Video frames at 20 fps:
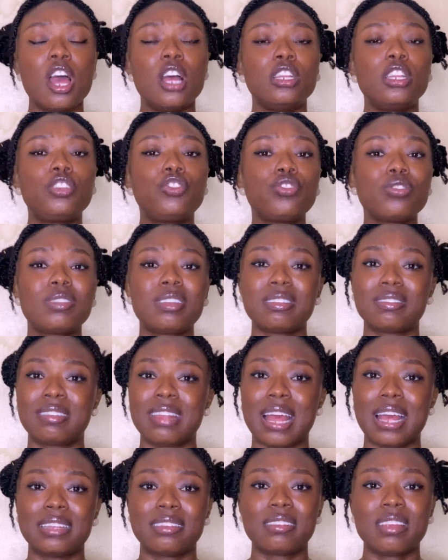The truth is
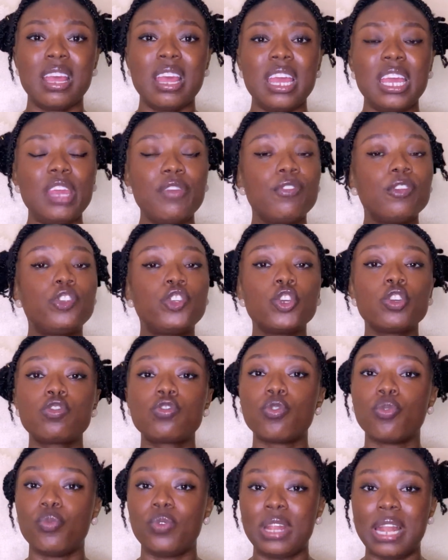that if you choose
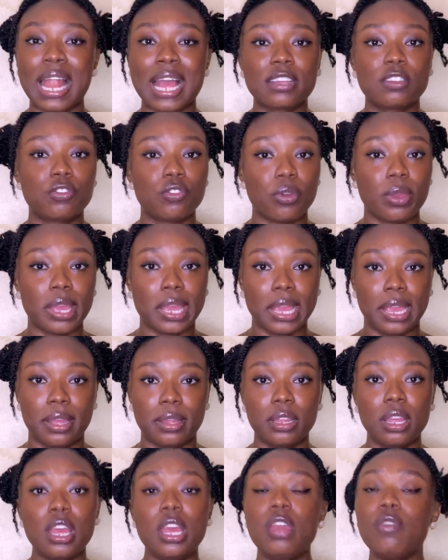to relax your hair,
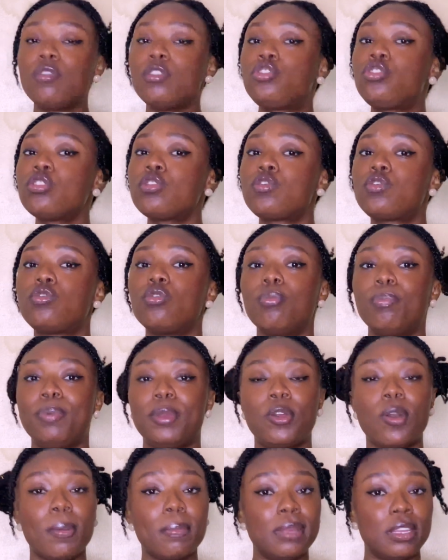if you choose to
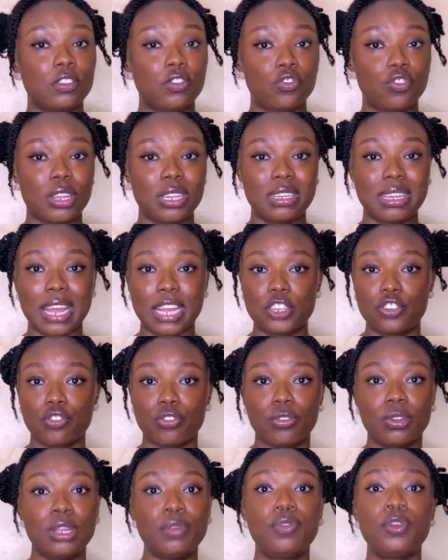become a straight
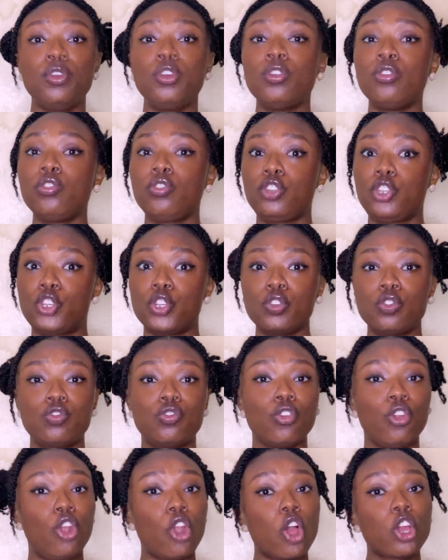natural, if you choose
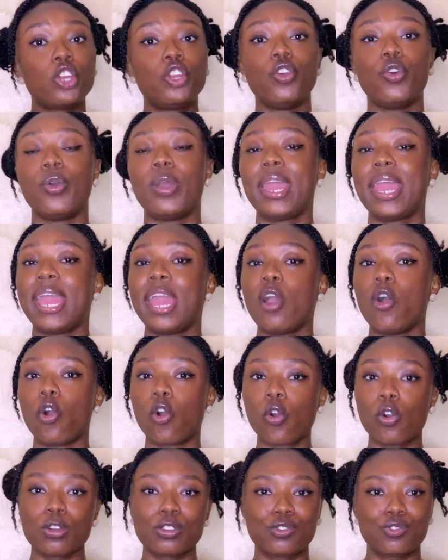to lock your hair or
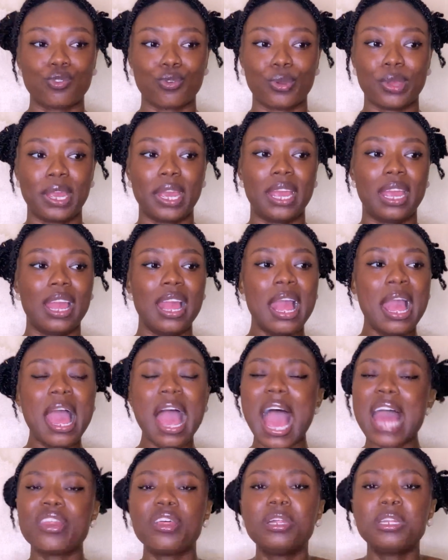cut your hair,
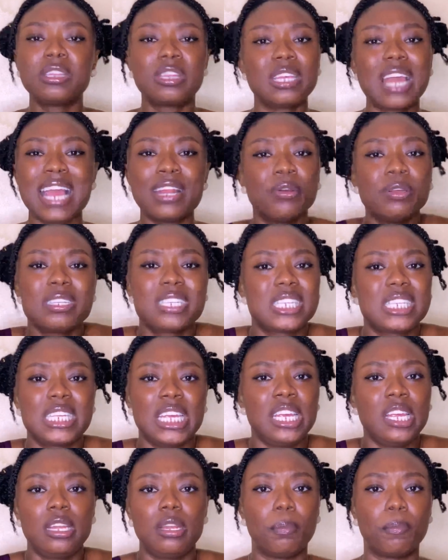I don't
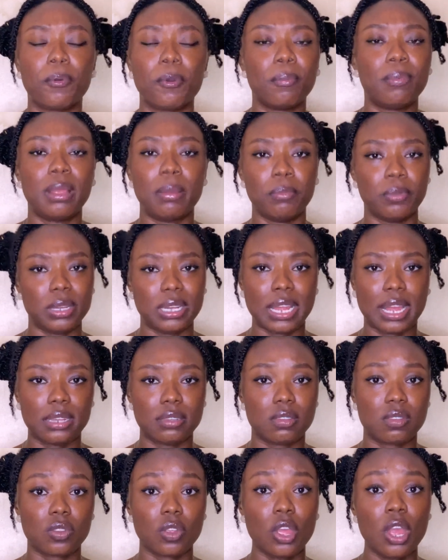see the problem with
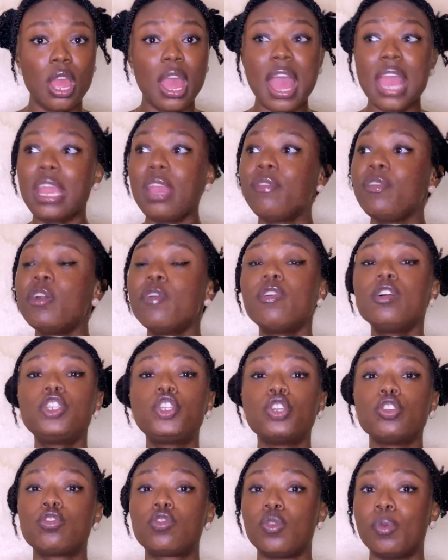that. If you
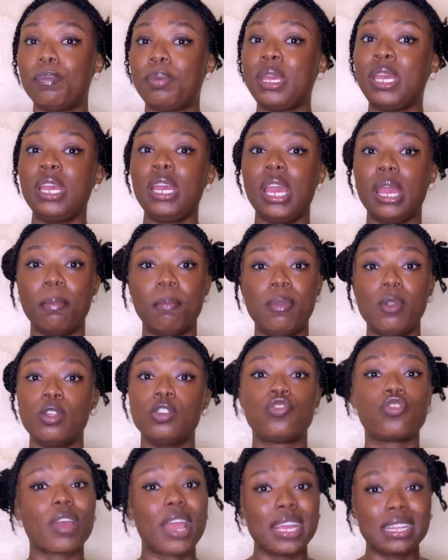even choose to be a blow
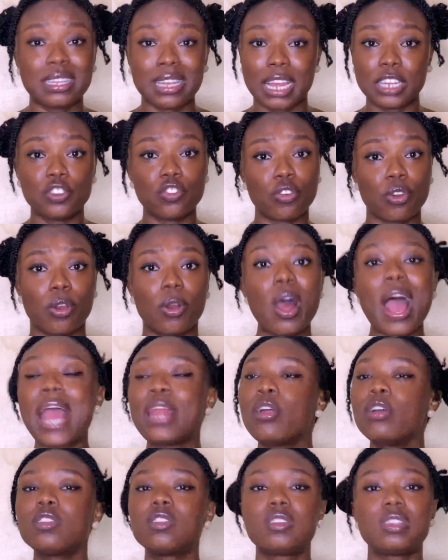dried natural, I
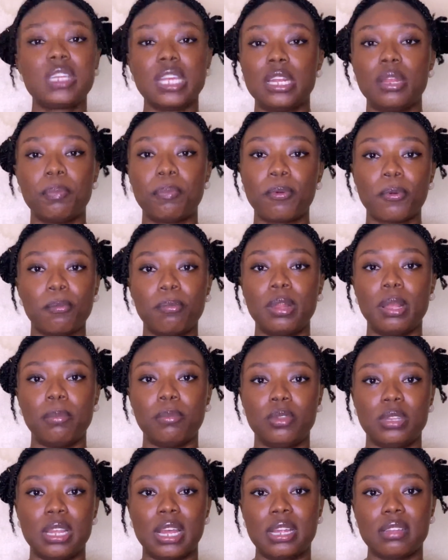don't see the problem
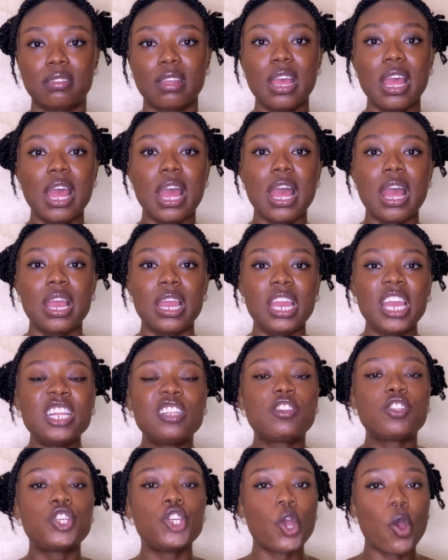with that.
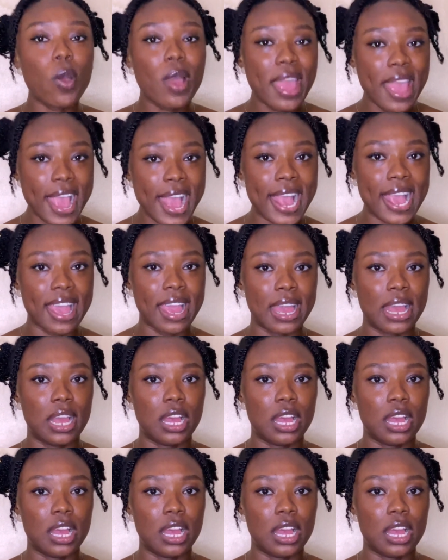It's your hair.